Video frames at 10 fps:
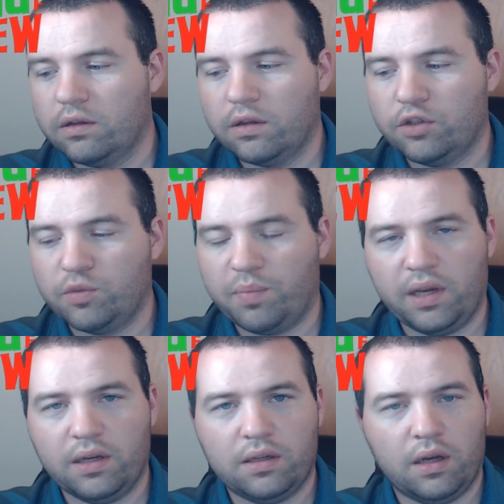
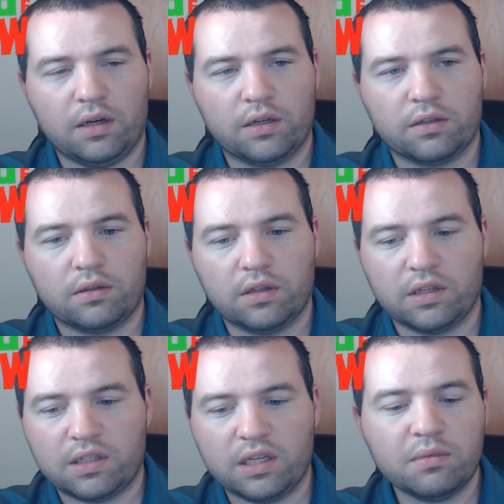Japan, uh, it, it,
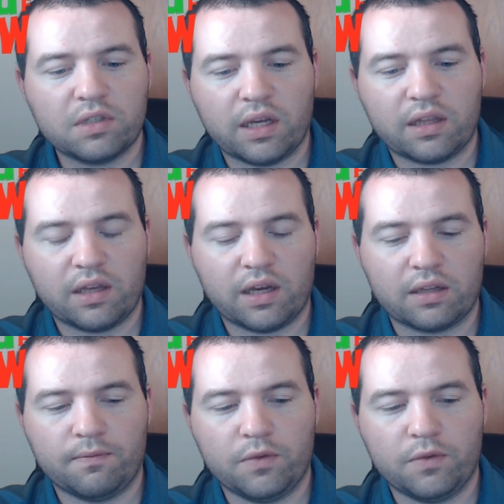seems like that,